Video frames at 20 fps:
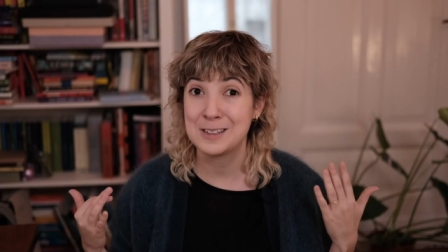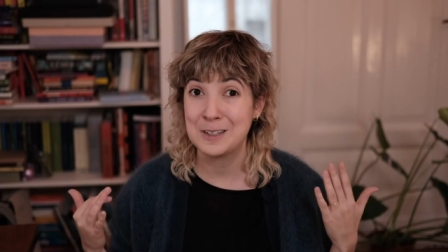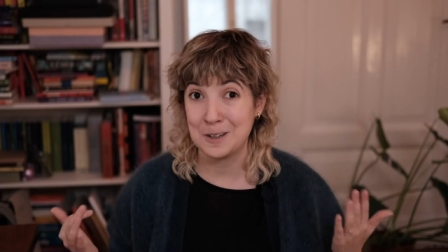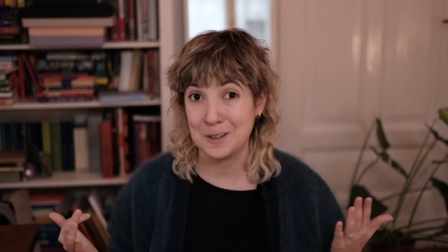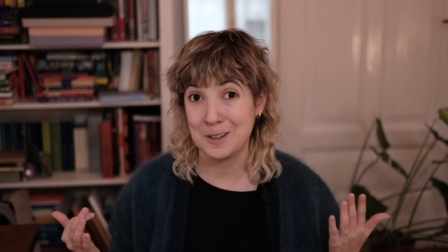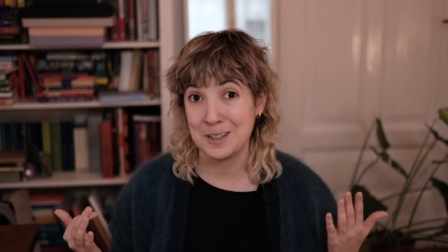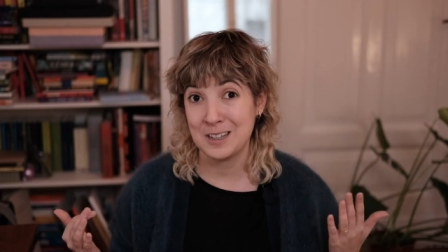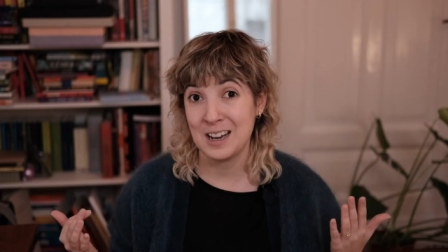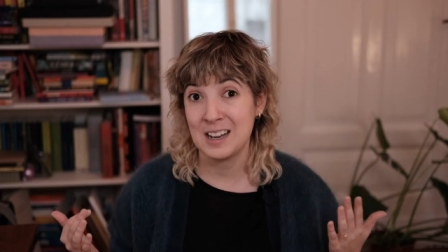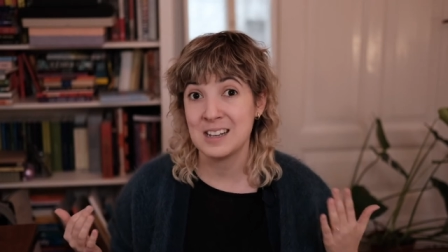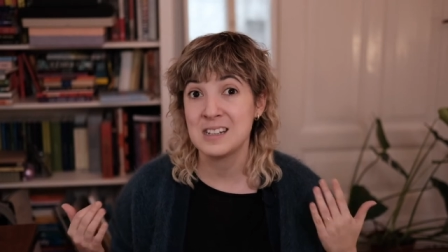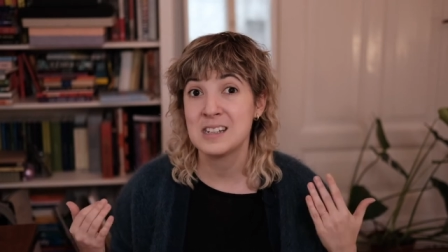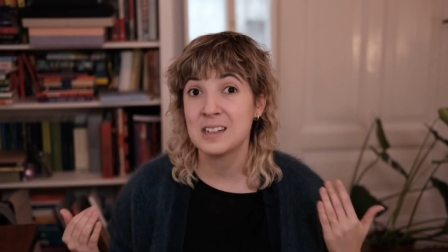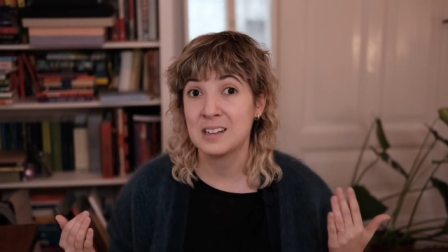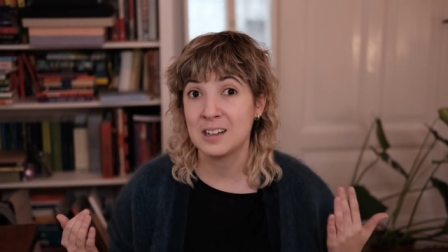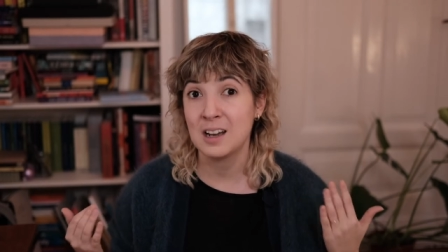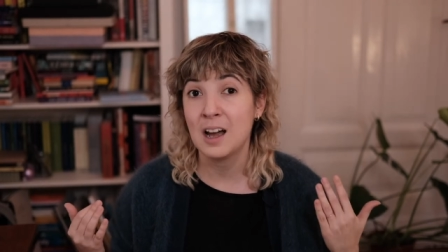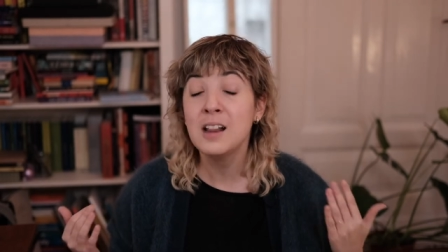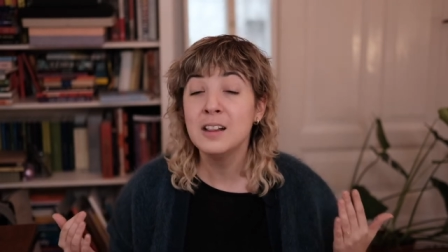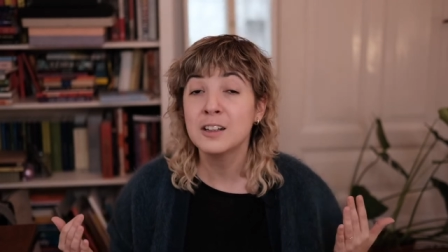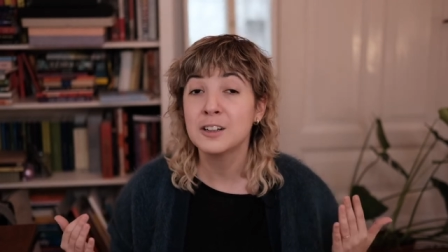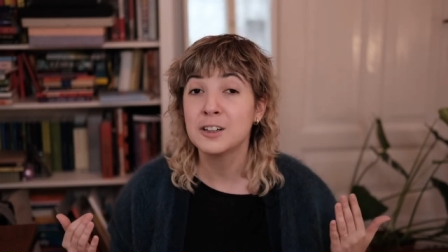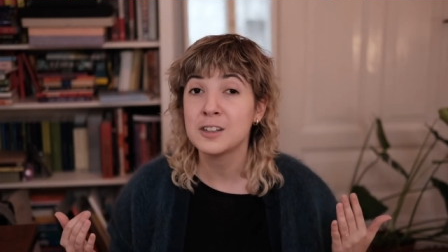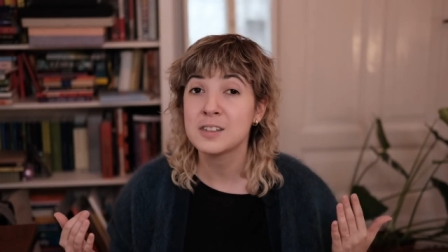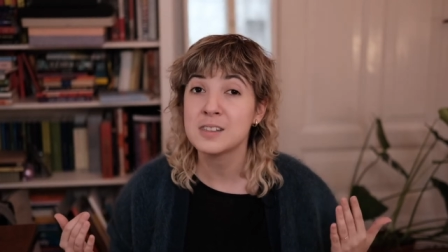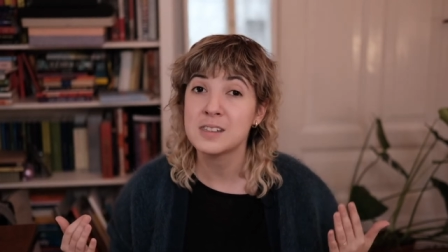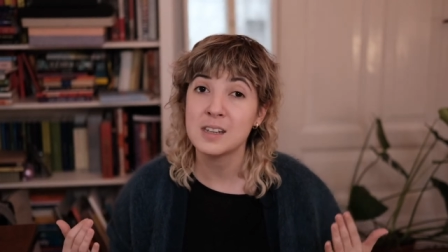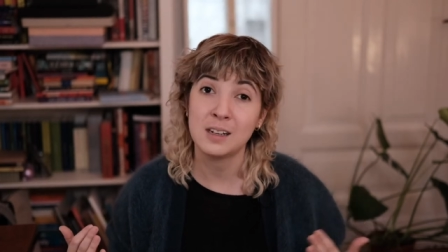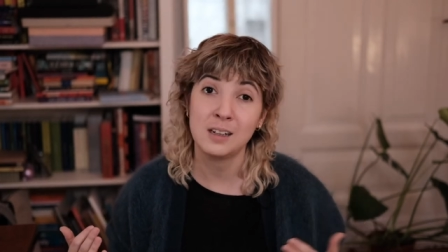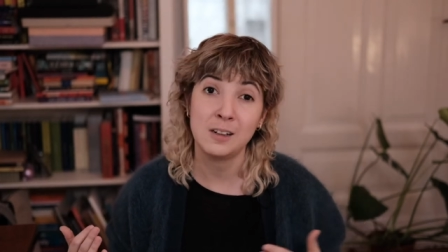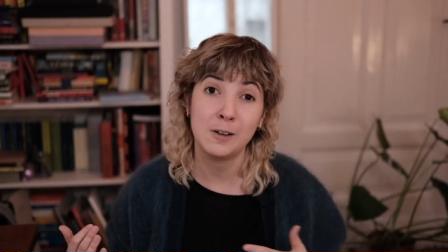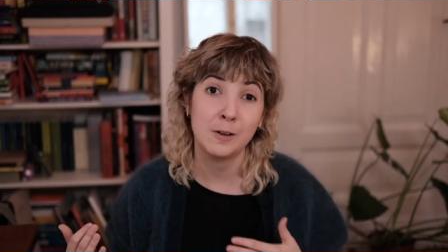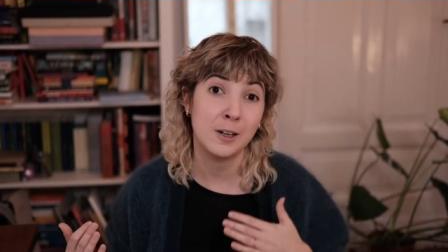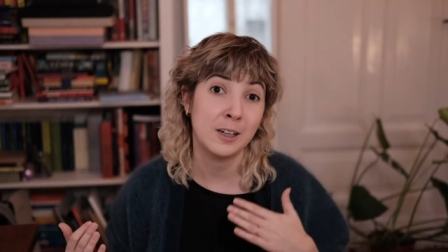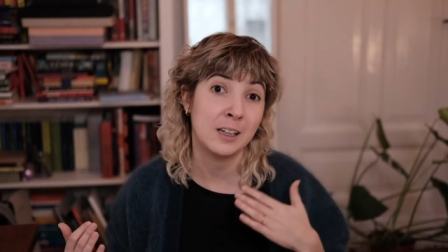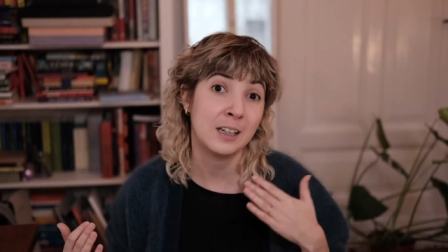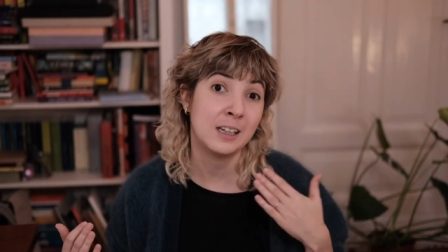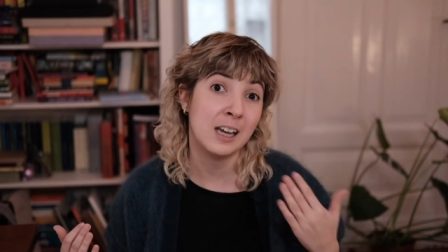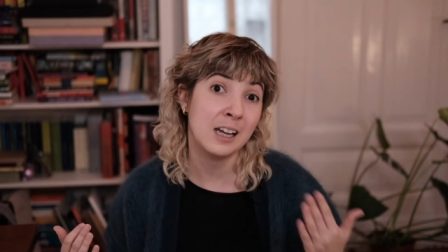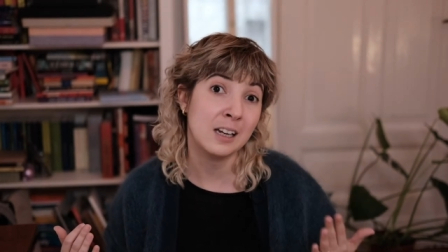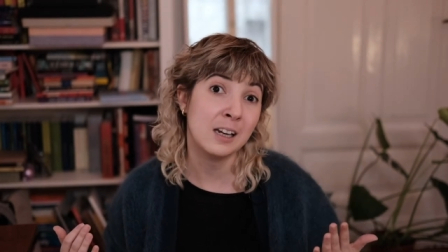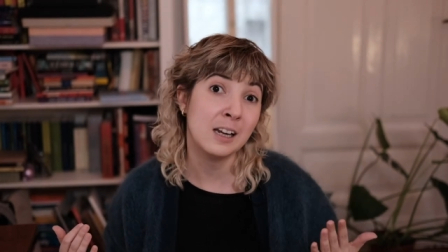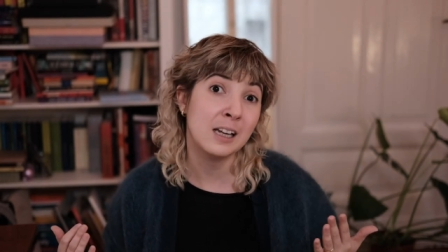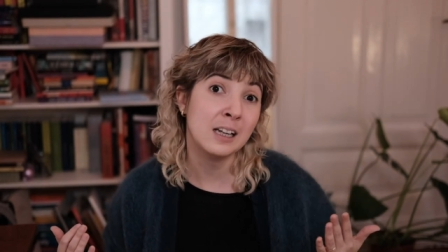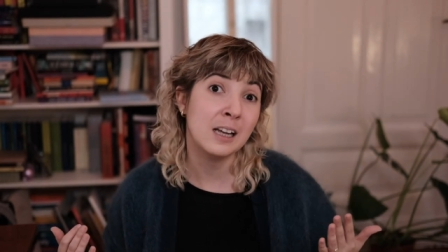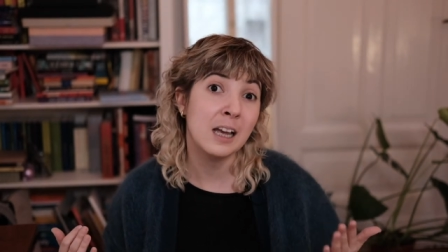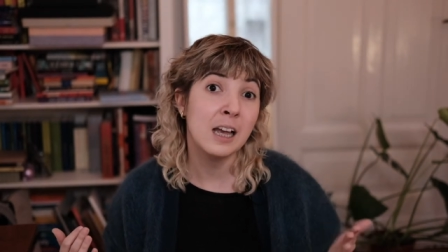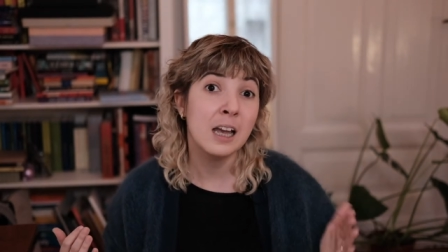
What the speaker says: good as the colors that you're getting